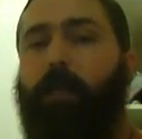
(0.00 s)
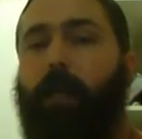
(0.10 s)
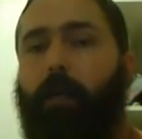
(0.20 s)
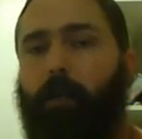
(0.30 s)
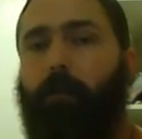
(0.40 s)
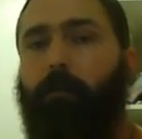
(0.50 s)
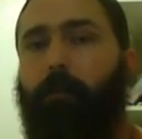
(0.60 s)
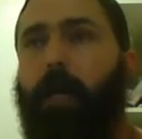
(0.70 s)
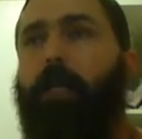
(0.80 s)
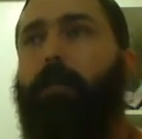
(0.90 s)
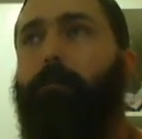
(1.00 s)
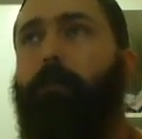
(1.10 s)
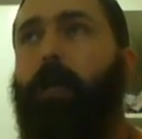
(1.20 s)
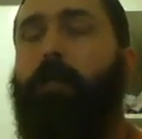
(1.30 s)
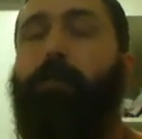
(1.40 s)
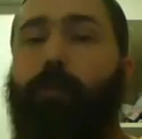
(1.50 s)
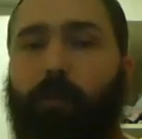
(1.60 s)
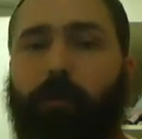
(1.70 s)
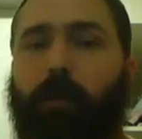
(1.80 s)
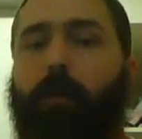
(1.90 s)
not my sport
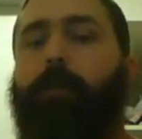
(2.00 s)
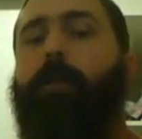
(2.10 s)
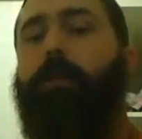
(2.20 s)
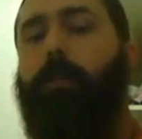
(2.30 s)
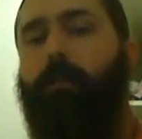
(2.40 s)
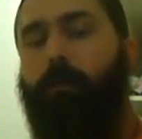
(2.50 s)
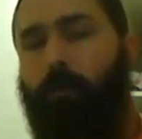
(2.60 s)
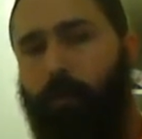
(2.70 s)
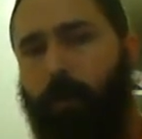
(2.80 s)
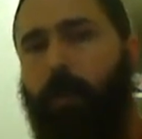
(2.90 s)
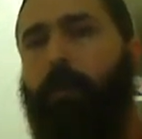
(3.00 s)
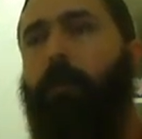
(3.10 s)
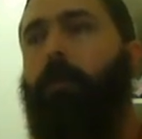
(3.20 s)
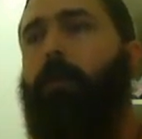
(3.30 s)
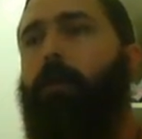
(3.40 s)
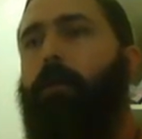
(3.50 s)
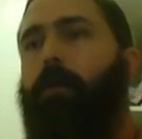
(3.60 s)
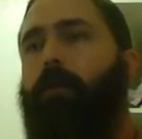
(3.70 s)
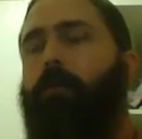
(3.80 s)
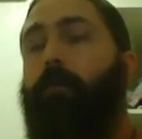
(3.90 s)
of competition, okay?
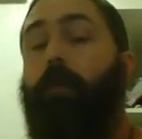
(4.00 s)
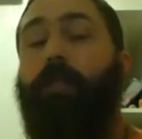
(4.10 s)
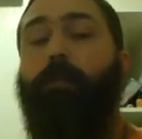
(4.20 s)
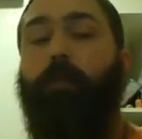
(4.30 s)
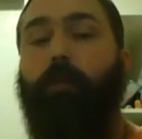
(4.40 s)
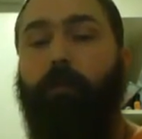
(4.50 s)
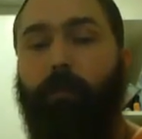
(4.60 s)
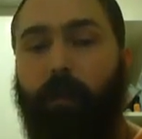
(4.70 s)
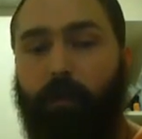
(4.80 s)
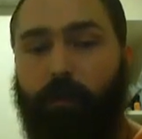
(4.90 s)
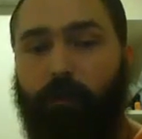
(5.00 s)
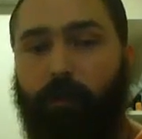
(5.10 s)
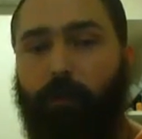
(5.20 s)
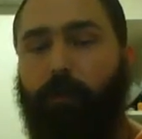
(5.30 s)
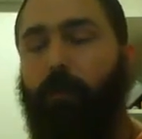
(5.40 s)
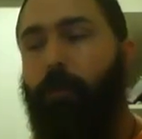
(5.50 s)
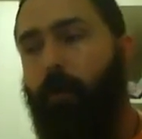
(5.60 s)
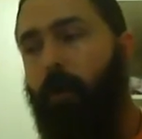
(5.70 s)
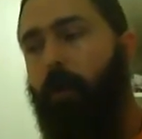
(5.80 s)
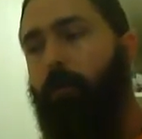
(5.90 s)
Fully supportive of those of you who
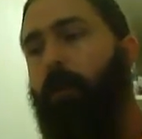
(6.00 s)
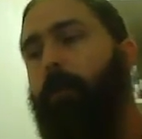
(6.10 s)
are, but